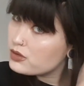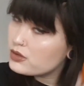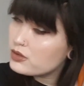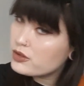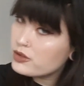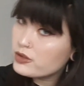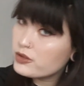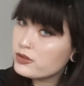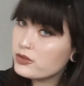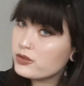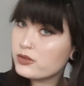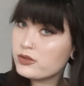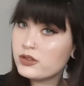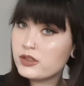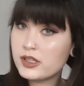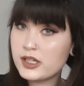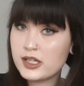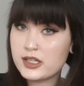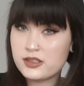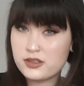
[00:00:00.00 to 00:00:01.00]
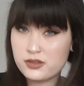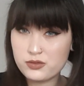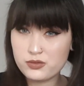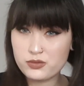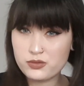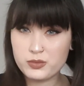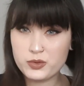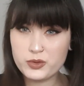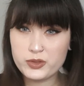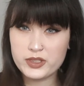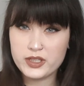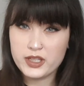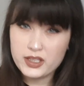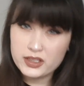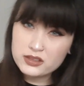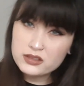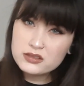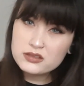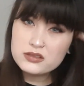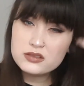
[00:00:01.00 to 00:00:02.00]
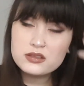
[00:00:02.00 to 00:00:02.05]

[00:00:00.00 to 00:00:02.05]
curl as normal again.